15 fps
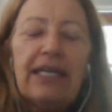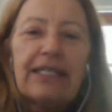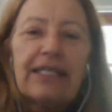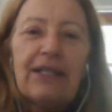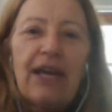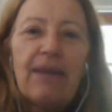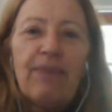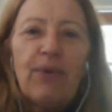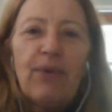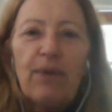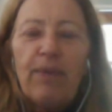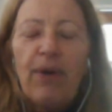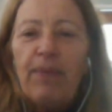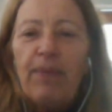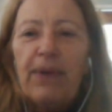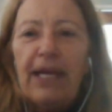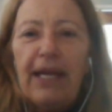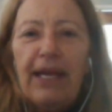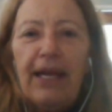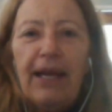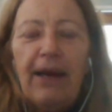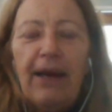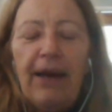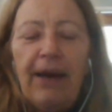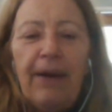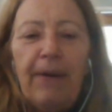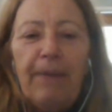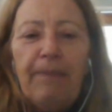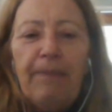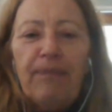So they bought a property,
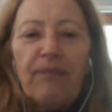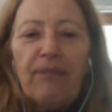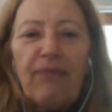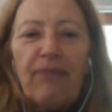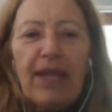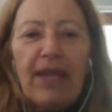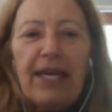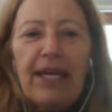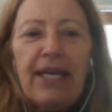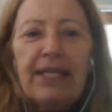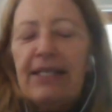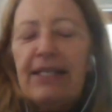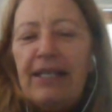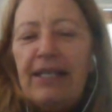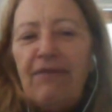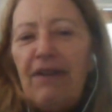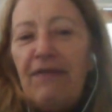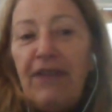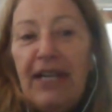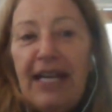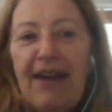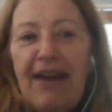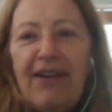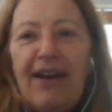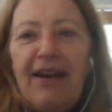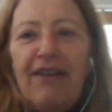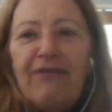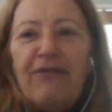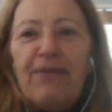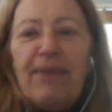as I said, roughly an hour and a
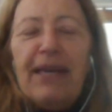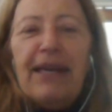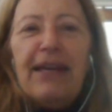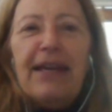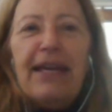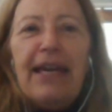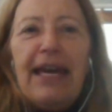half from here,